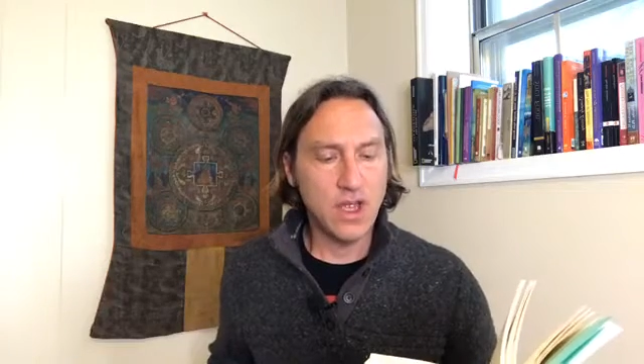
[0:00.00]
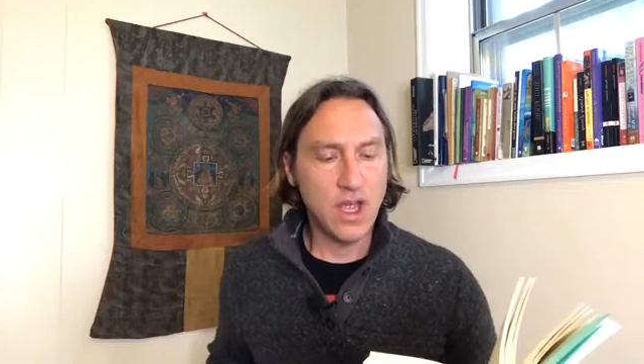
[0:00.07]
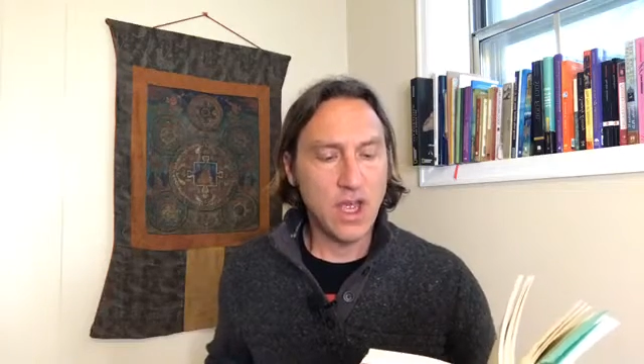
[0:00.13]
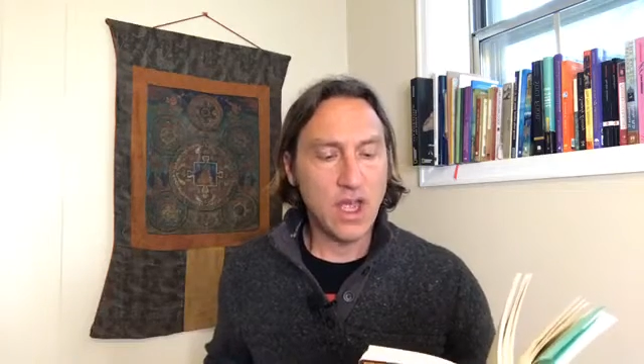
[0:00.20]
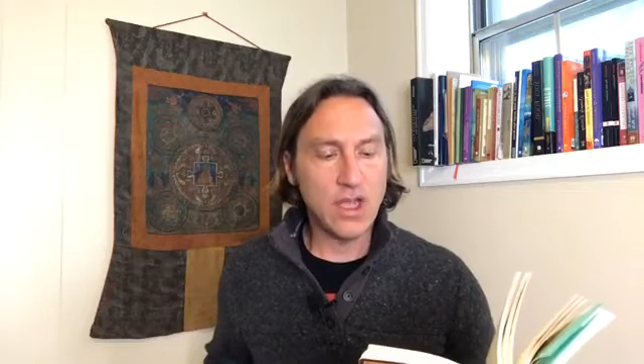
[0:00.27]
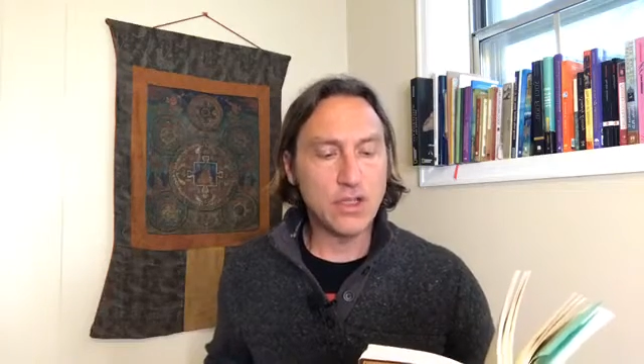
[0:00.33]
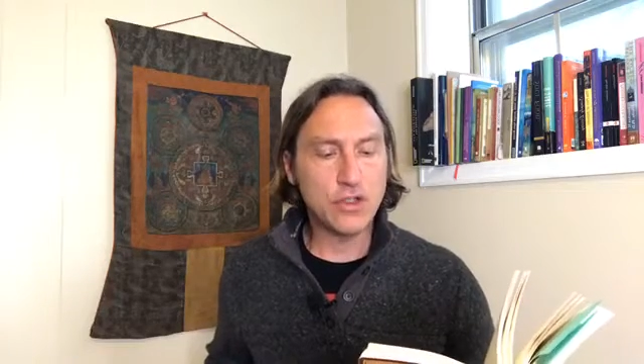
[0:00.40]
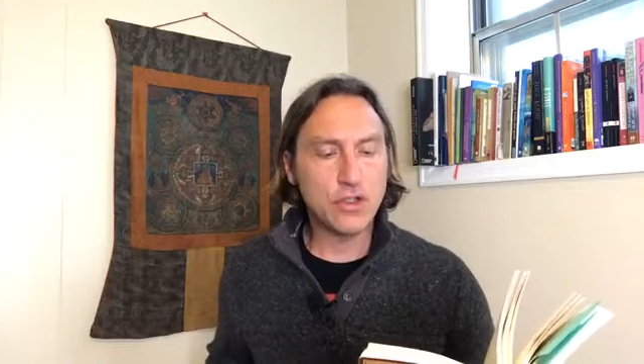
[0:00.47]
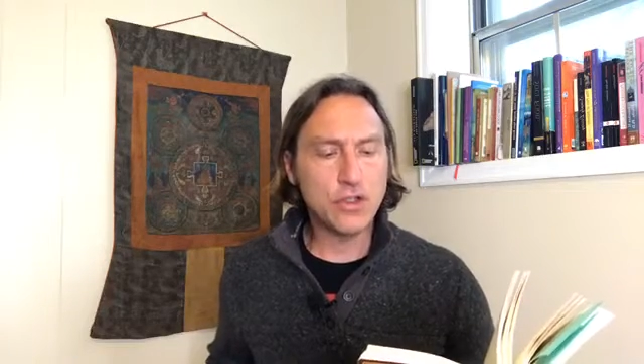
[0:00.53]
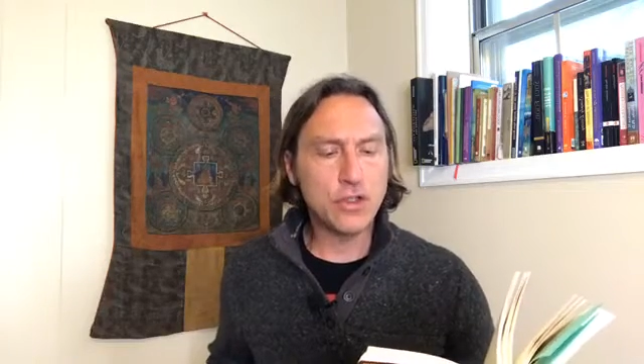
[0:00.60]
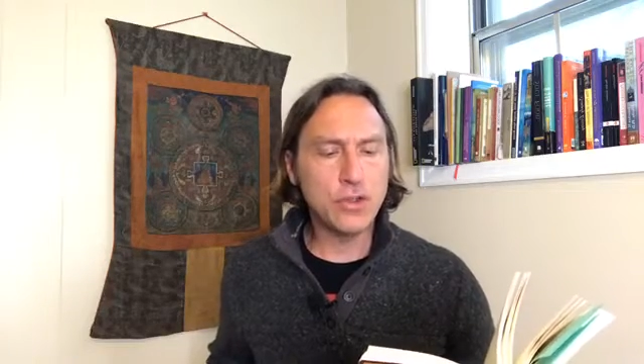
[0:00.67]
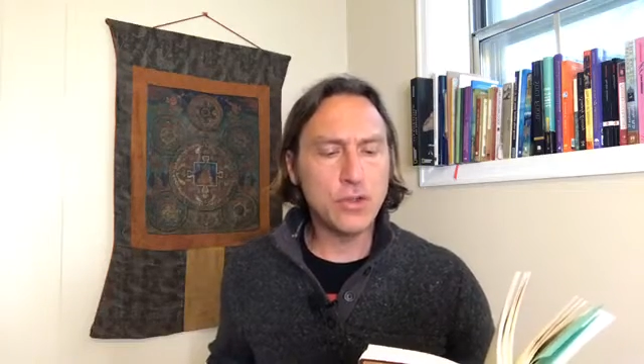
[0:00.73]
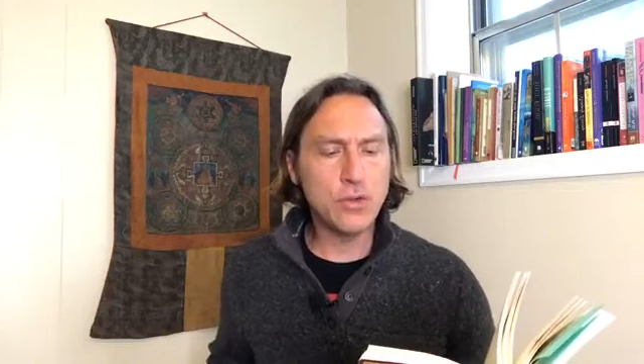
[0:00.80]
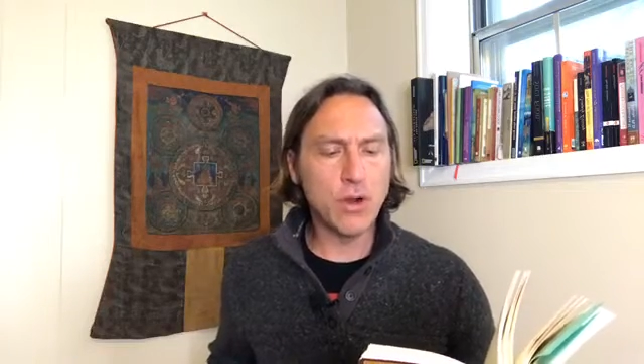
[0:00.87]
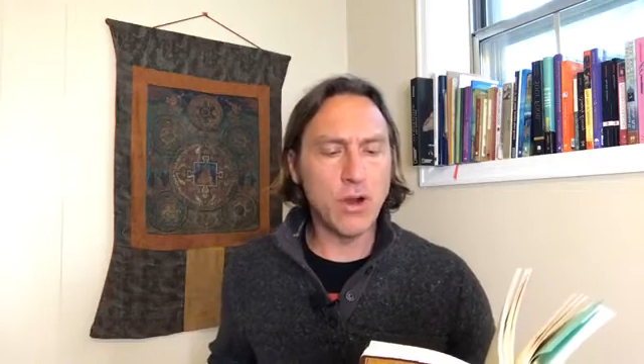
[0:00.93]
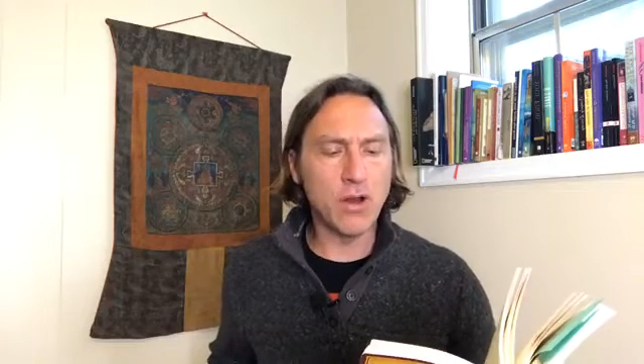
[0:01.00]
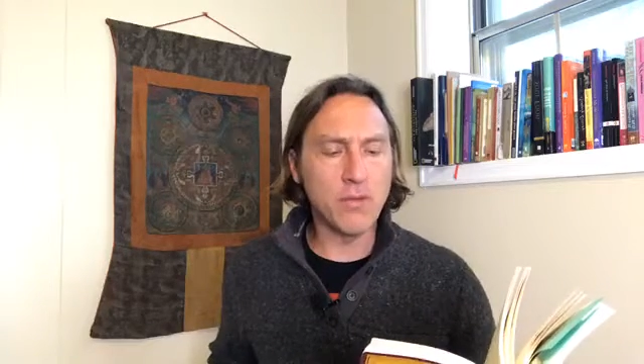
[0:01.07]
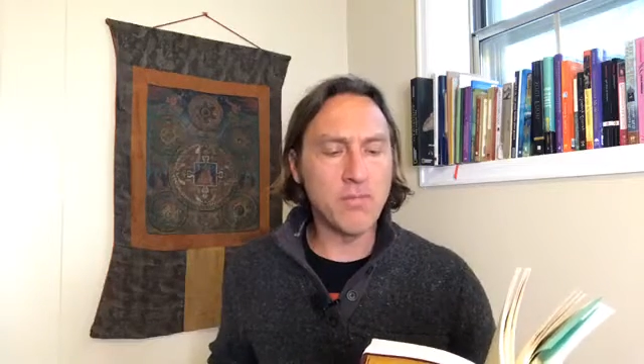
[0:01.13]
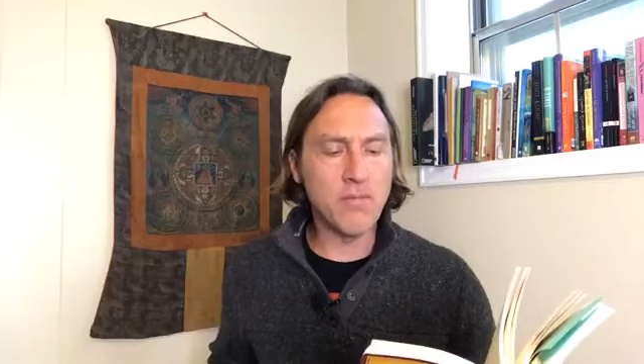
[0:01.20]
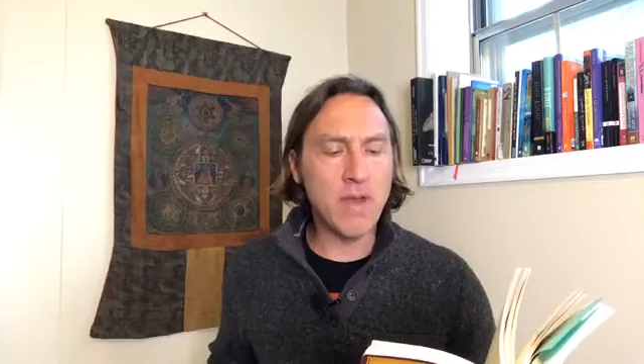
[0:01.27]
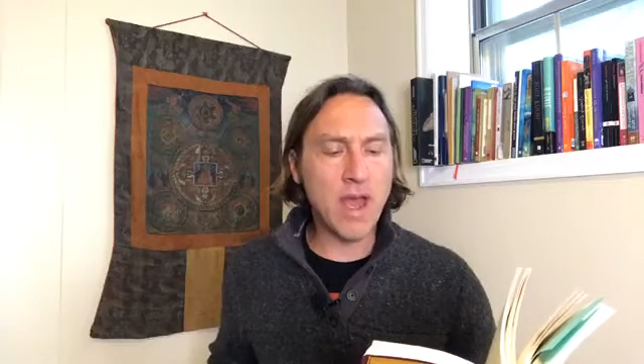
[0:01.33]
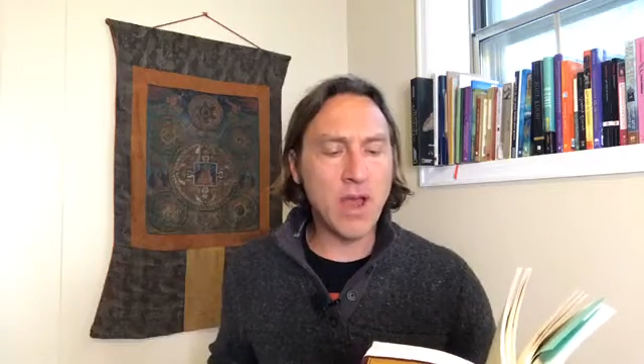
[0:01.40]
and chew
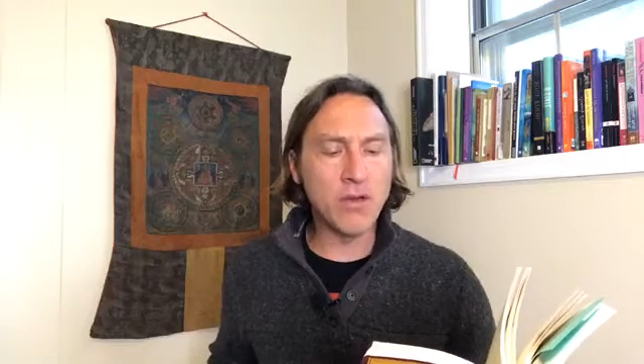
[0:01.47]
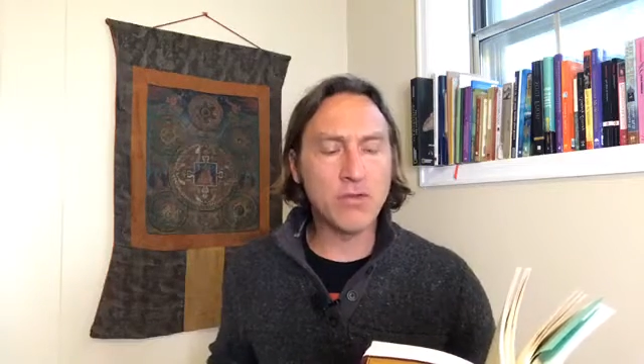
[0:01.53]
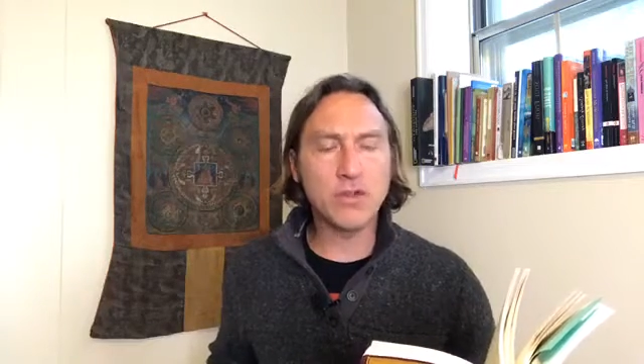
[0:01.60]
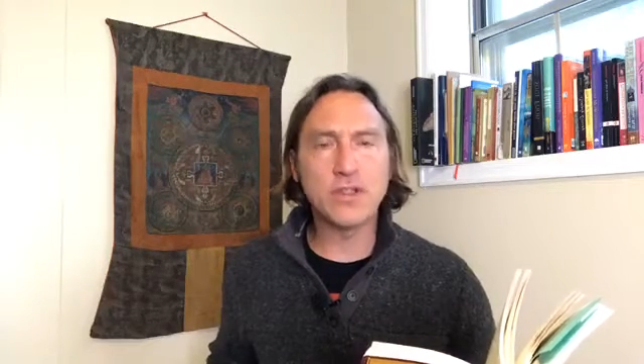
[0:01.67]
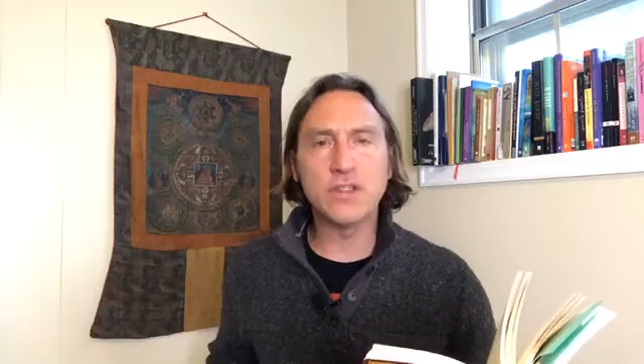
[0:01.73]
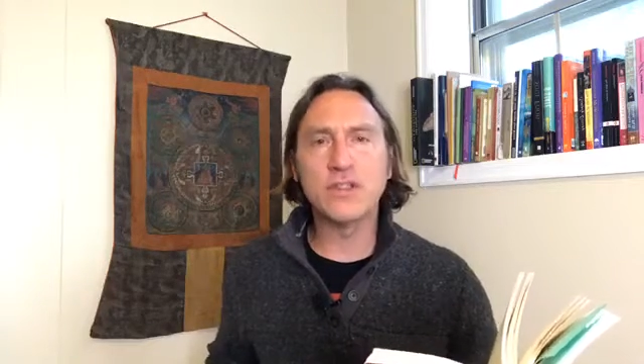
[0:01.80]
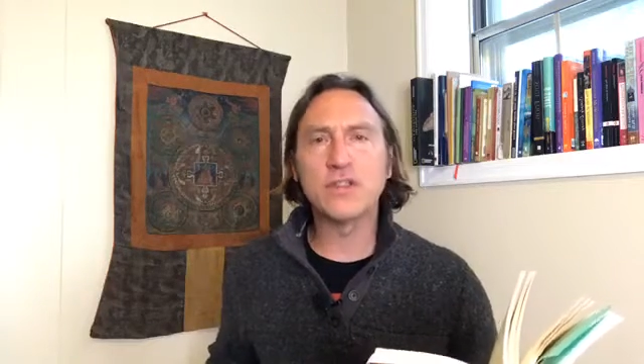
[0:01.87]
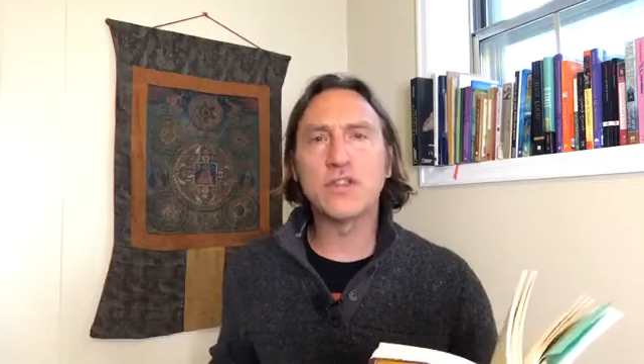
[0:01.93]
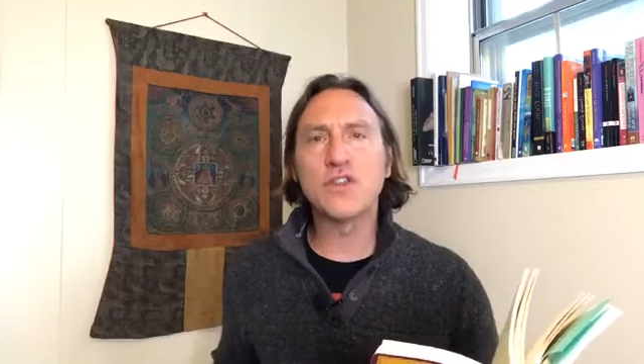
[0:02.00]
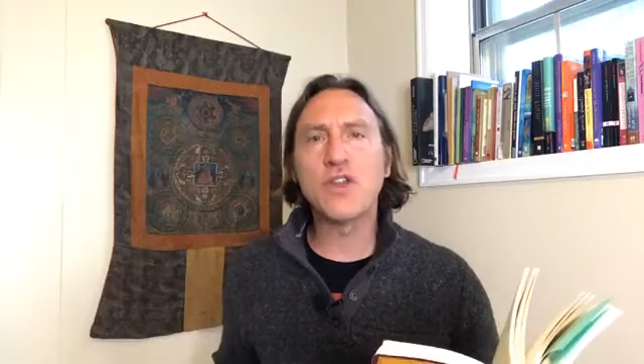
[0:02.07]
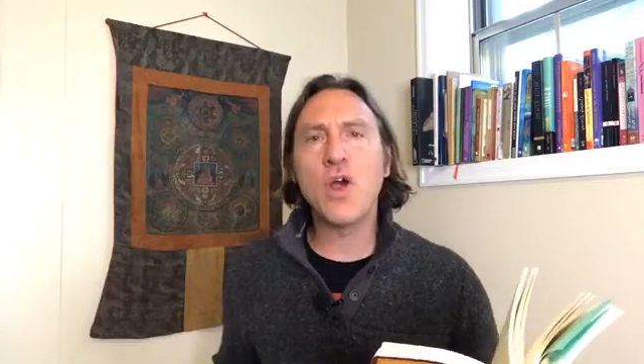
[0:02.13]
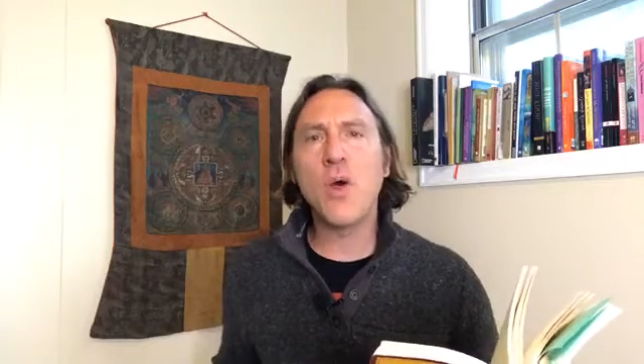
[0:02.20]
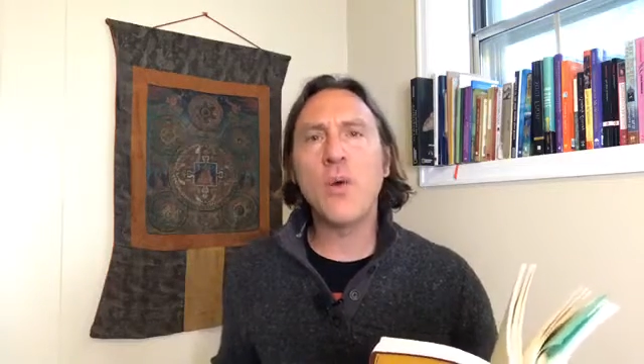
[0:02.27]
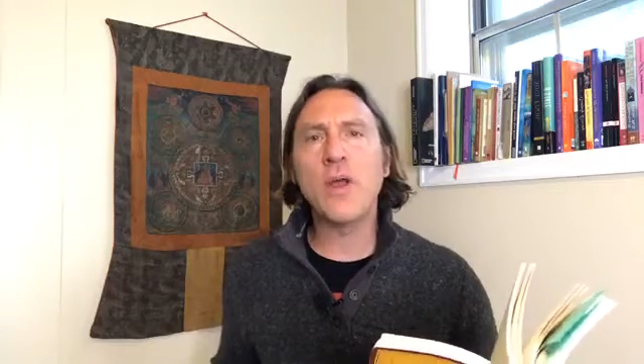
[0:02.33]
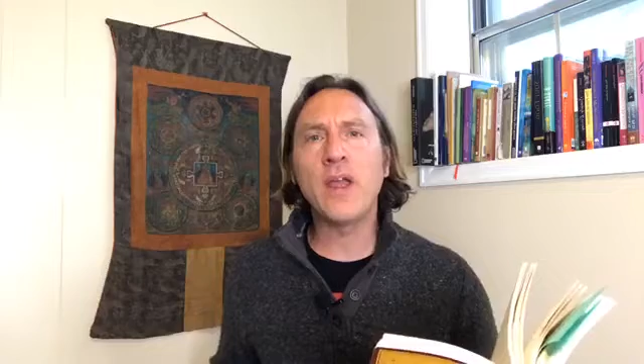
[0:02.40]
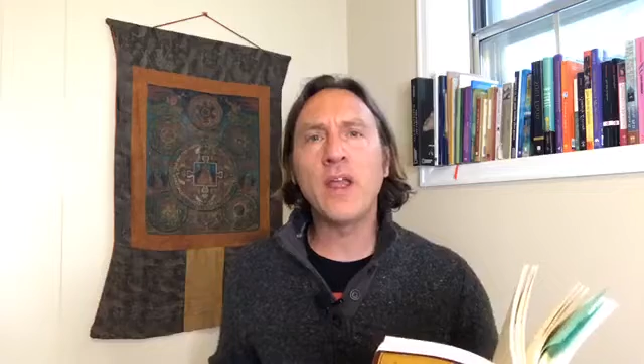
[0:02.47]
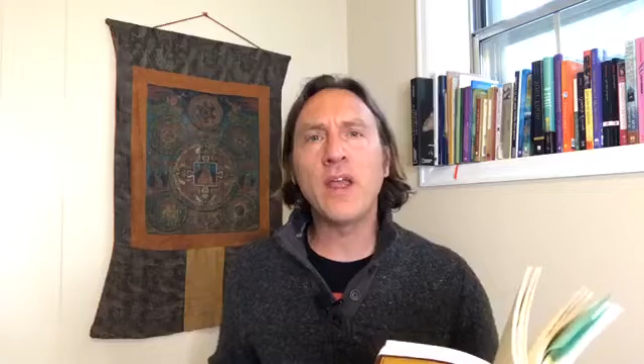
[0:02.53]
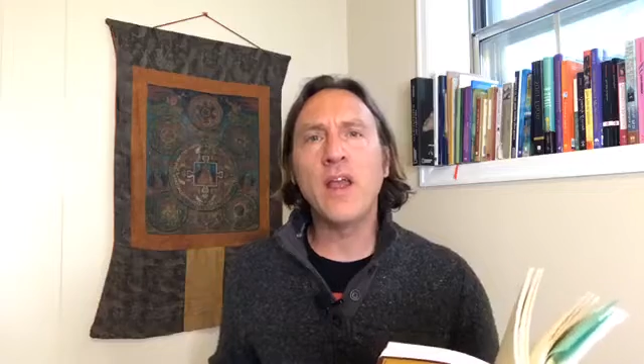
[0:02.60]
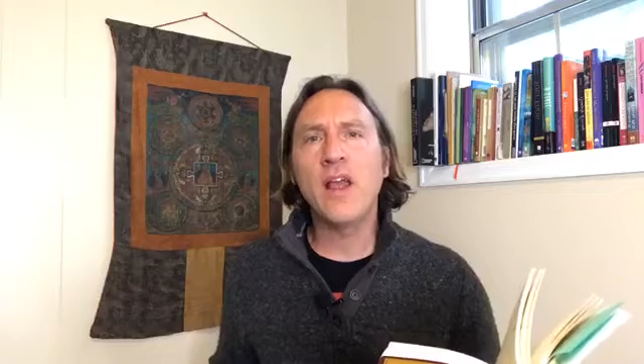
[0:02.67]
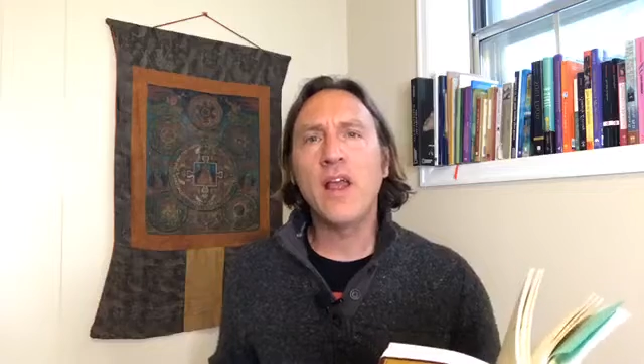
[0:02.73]
on mountains knowing